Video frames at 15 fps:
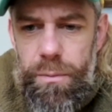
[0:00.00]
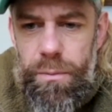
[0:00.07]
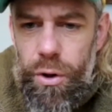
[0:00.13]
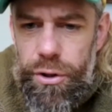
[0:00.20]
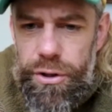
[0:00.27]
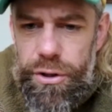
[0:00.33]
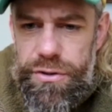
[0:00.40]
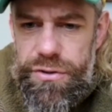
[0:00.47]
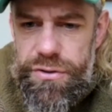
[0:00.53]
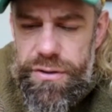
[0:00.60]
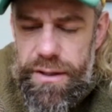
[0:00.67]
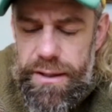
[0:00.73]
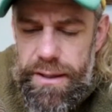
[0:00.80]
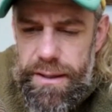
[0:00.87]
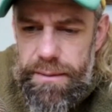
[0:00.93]
One is
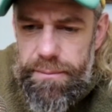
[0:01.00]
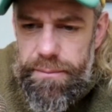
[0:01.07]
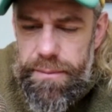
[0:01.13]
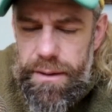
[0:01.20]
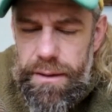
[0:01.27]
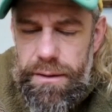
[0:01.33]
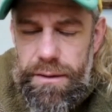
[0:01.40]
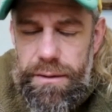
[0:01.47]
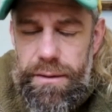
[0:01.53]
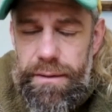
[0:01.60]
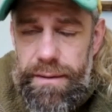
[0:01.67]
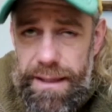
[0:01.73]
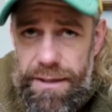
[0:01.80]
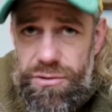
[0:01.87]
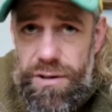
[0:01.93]

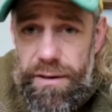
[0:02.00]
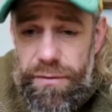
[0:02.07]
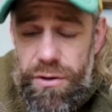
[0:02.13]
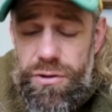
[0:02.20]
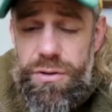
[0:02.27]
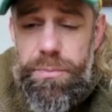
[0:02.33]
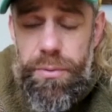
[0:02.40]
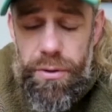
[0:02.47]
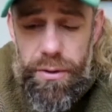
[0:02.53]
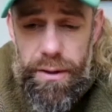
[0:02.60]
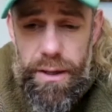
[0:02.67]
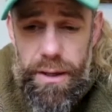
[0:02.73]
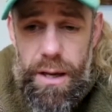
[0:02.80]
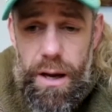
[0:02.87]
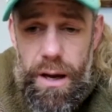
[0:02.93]
literally, if you just put
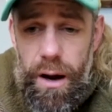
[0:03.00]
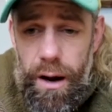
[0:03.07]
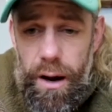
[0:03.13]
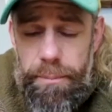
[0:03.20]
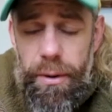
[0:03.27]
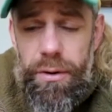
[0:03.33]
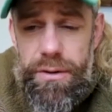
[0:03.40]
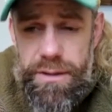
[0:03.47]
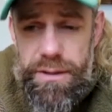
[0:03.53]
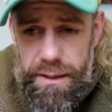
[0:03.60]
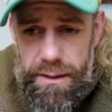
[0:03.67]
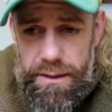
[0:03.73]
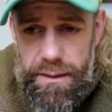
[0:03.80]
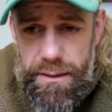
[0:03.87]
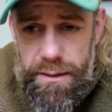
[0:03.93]

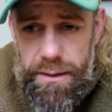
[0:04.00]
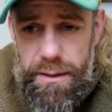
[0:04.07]
hypoxia,